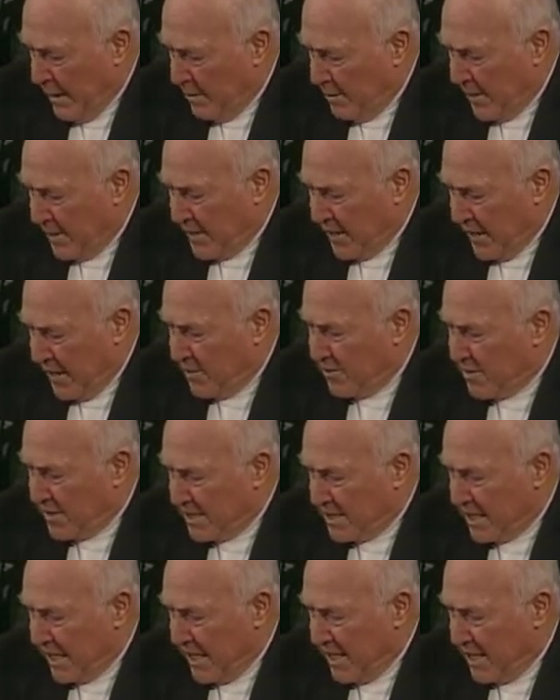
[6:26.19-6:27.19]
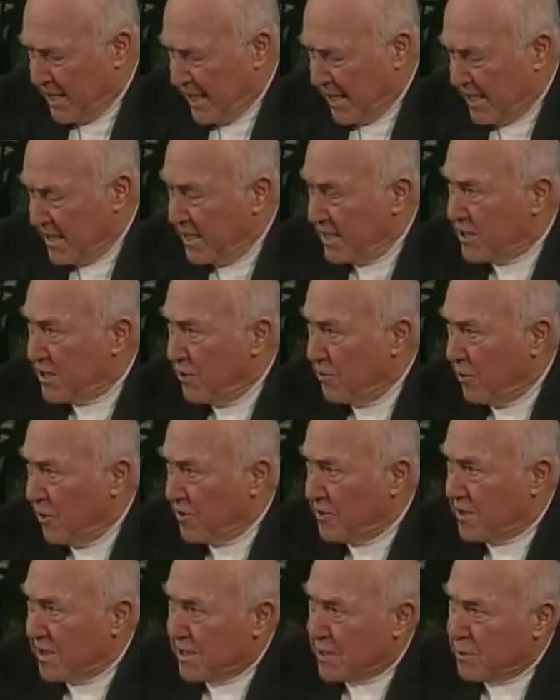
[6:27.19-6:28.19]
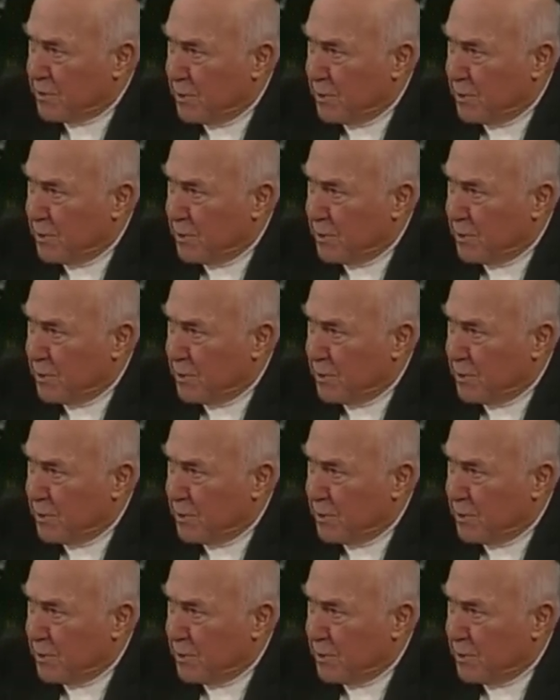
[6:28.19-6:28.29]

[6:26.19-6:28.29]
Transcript: But the interesting thing, she wrote this